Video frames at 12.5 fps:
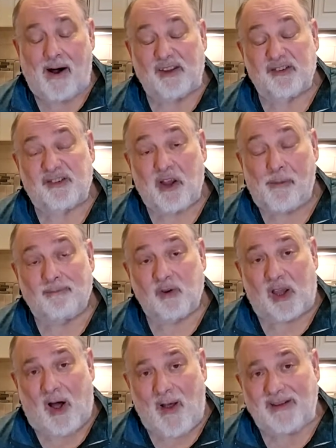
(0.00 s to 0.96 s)
some
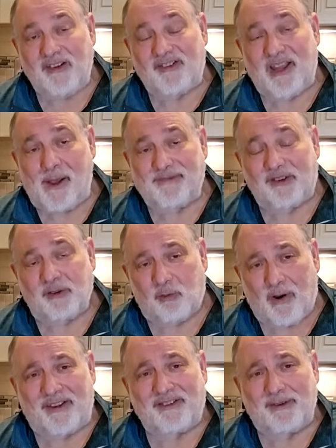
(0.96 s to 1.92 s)
concepts and
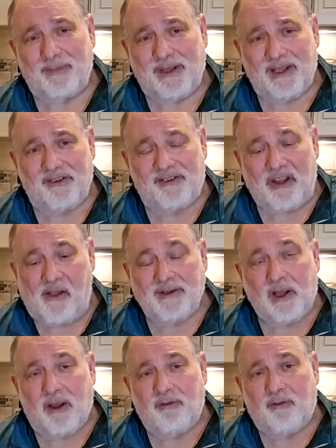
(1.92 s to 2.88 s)
recipes
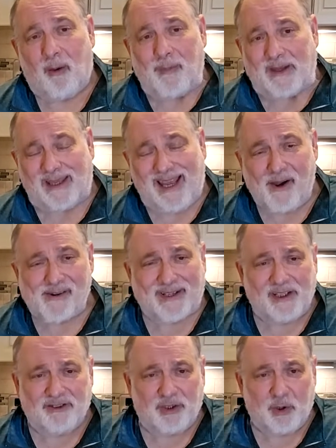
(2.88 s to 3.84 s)
from the Care
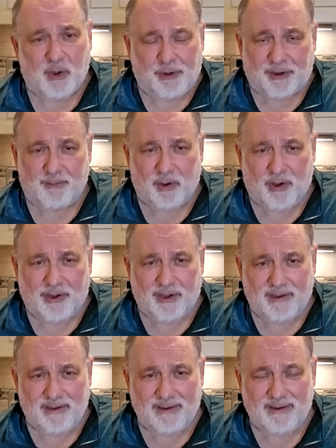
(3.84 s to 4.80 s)
Kitchen Cookbook.
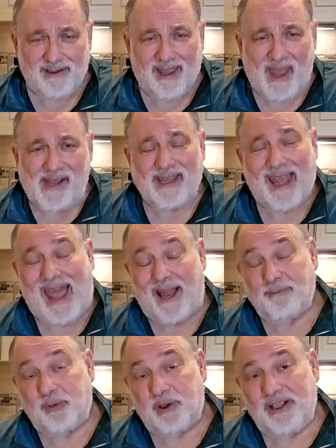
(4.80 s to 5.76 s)

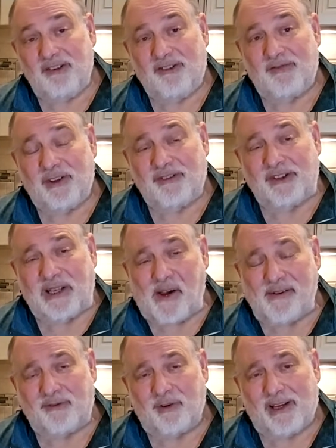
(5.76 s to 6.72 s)
And please visit
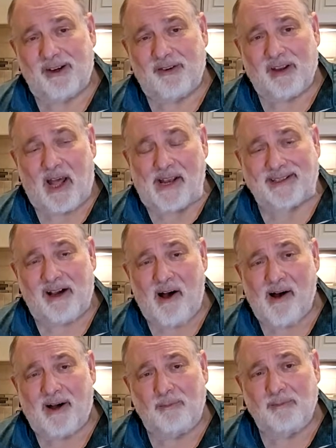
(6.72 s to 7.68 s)

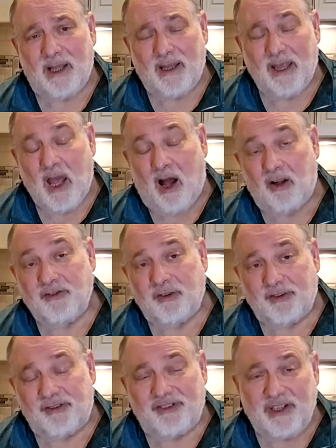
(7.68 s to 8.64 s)
comfortcare.com. Under
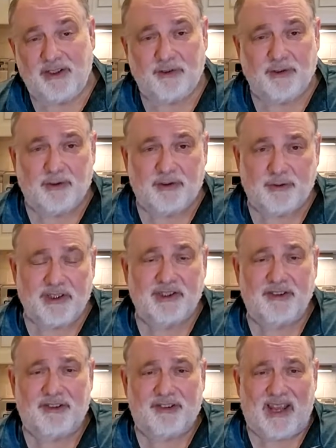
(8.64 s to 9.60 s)
the Senior
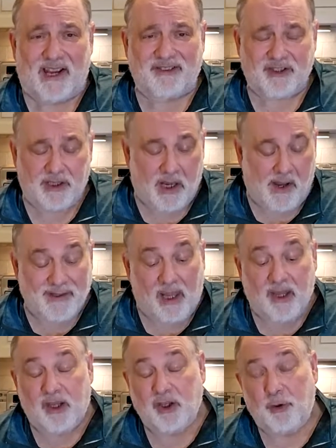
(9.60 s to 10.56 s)
Nutrition section,
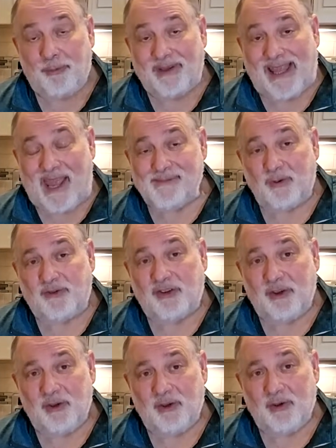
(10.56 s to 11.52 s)
you'll be able
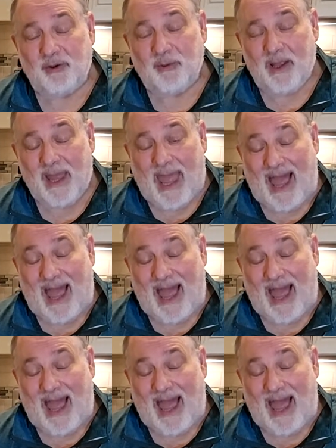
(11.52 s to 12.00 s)
to